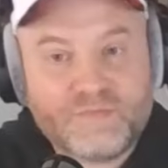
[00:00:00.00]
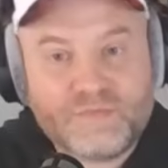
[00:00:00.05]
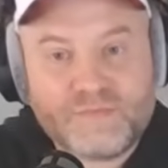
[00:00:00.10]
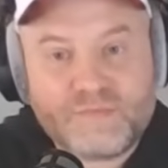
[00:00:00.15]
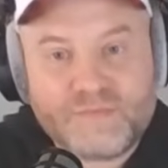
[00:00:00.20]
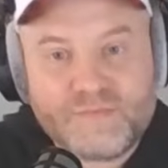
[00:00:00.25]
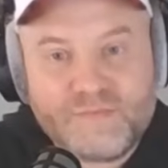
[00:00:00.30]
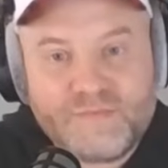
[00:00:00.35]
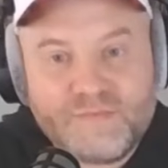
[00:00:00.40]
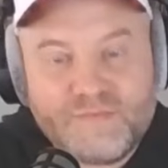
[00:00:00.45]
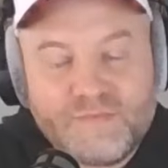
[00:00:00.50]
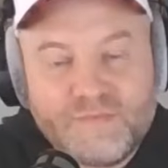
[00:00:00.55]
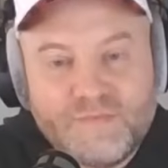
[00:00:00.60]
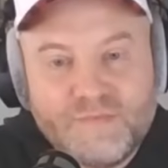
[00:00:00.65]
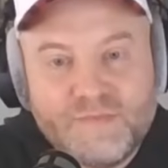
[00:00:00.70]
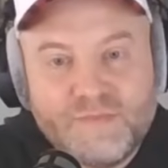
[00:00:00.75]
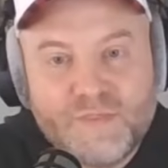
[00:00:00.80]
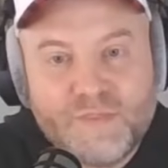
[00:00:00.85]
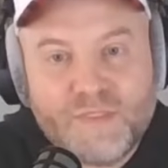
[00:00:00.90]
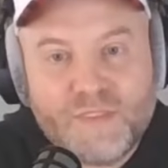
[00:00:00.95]

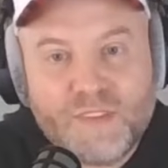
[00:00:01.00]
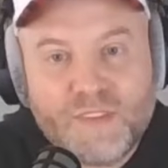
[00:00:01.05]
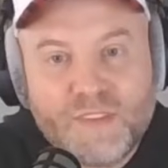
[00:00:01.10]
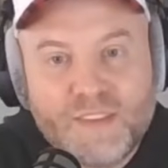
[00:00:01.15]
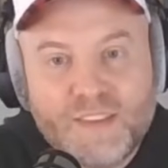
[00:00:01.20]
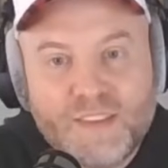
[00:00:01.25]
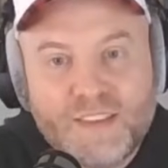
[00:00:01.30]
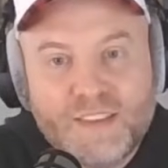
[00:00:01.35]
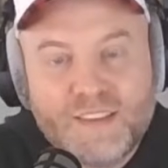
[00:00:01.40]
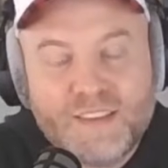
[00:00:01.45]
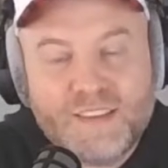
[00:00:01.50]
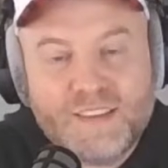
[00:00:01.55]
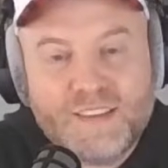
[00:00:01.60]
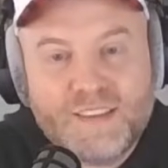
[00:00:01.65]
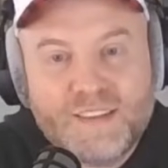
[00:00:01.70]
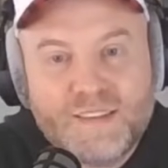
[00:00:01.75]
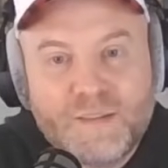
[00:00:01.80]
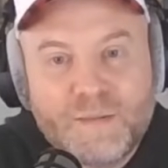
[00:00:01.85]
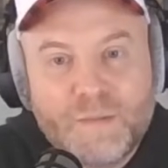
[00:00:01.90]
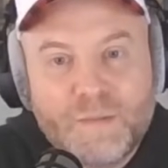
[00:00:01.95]

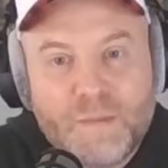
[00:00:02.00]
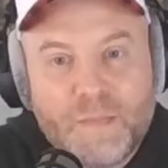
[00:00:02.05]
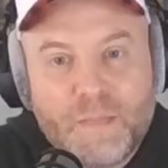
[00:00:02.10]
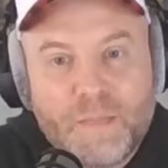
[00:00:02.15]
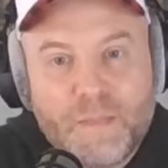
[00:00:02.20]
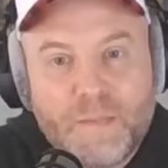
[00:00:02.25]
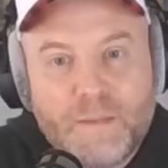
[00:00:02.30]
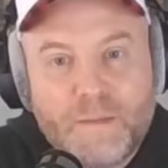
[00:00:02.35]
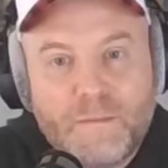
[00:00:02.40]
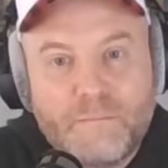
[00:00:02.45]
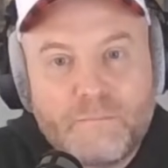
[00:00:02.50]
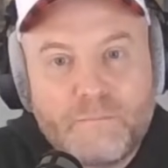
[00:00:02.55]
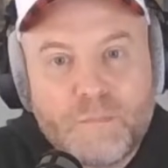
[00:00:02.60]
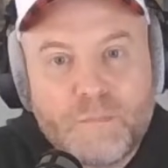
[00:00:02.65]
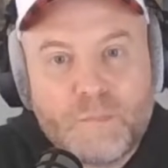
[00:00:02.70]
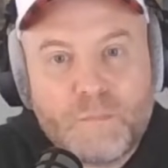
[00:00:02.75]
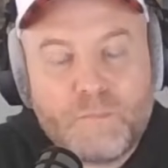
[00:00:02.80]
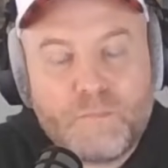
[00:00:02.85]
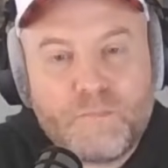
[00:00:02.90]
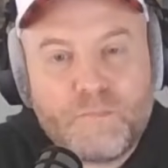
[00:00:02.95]

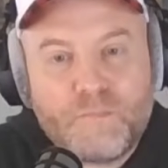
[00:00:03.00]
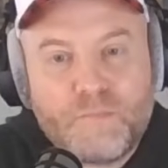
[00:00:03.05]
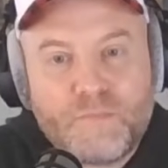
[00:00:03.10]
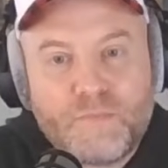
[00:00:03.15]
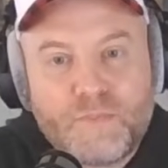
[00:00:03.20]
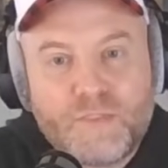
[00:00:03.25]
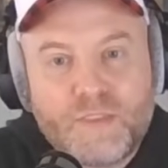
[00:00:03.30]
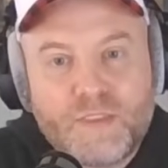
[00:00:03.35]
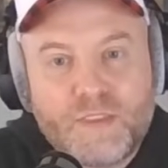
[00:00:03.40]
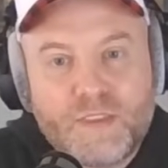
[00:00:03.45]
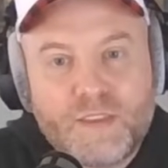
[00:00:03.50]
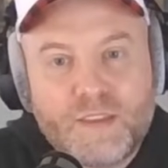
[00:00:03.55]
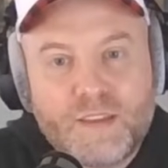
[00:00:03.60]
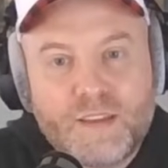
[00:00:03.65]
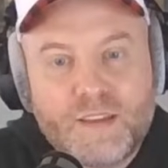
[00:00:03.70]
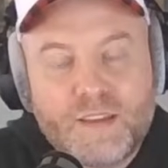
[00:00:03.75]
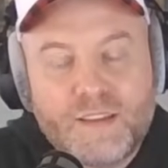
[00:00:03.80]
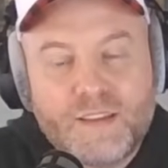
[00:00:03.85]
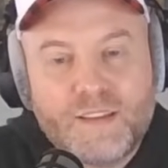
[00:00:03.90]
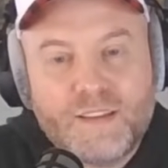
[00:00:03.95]

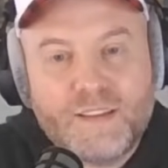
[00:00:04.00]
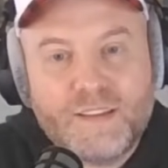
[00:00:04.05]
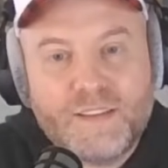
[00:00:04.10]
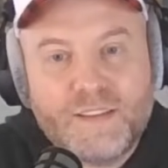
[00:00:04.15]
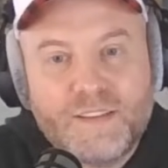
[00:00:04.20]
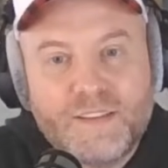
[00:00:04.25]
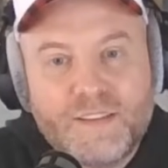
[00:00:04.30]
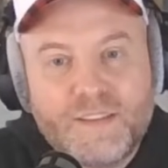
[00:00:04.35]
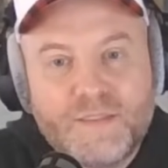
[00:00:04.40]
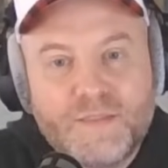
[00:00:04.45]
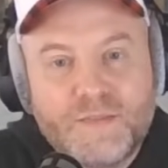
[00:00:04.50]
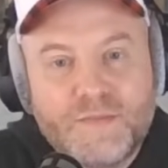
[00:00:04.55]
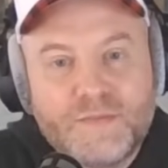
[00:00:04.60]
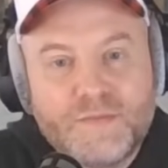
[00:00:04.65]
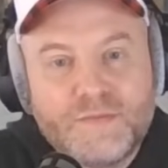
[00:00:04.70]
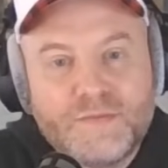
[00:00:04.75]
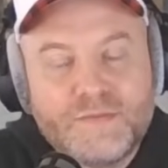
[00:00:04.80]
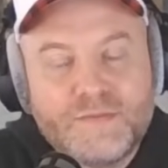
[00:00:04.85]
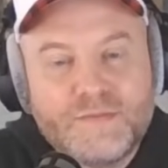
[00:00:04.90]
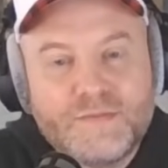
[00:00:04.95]

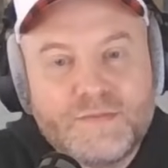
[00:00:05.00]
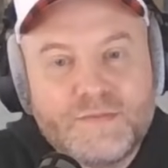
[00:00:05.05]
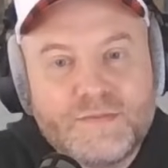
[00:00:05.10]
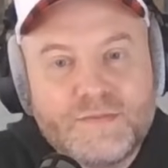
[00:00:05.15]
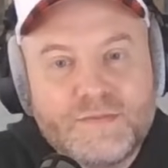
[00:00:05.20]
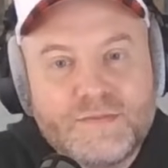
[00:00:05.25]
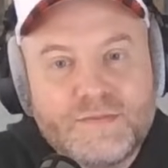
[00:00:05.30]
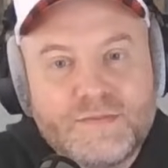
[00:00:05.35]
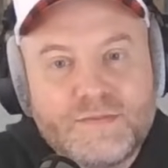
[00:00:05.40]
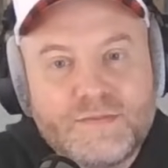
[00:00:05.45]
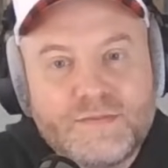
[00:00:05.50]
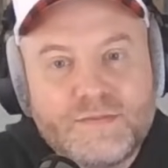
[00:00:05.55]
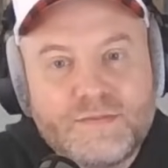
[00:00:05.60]
This person isn't speaking.